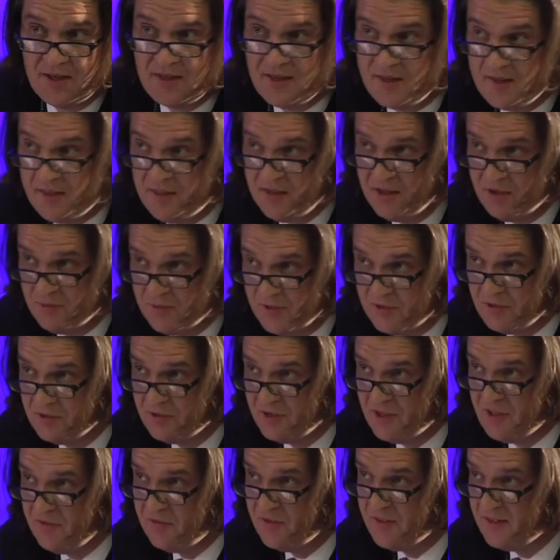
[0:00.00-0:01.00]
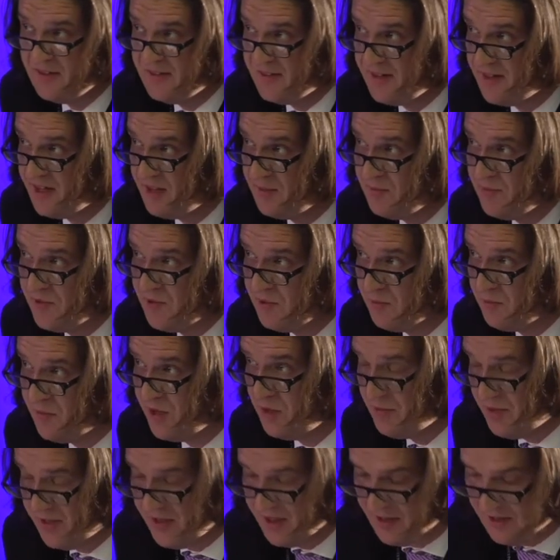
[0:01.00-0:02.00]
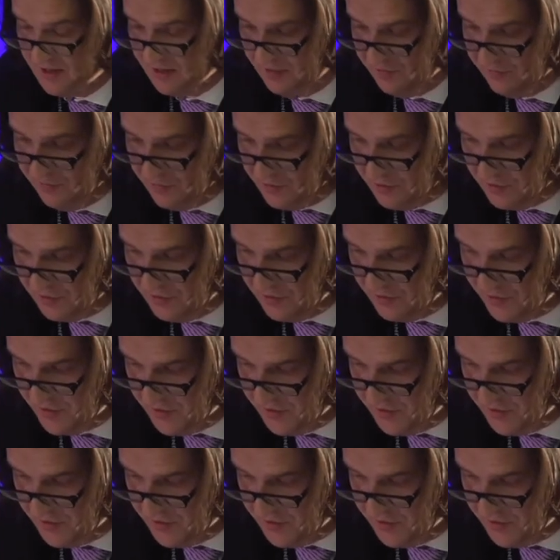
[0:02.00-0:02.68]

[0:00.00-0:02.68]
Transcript: And I think we don't live in times where we can afford